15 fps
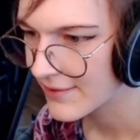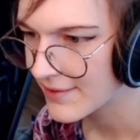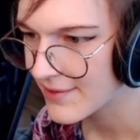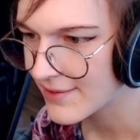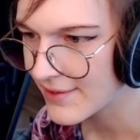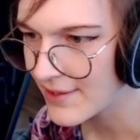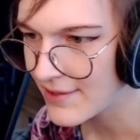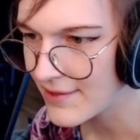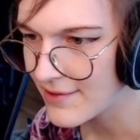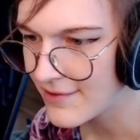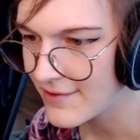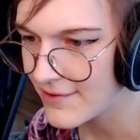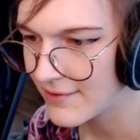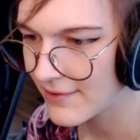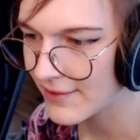
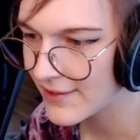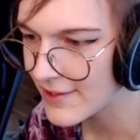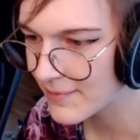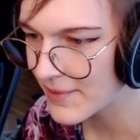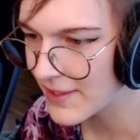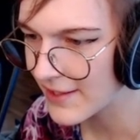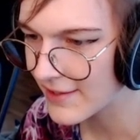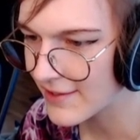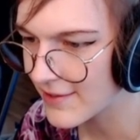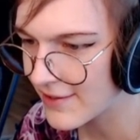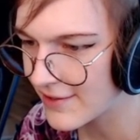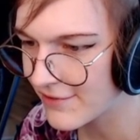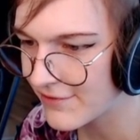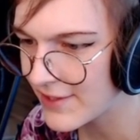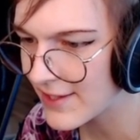So let's make
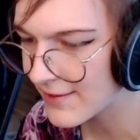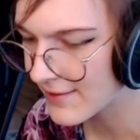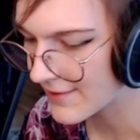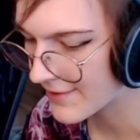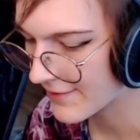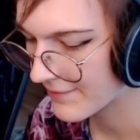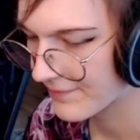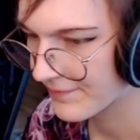another field.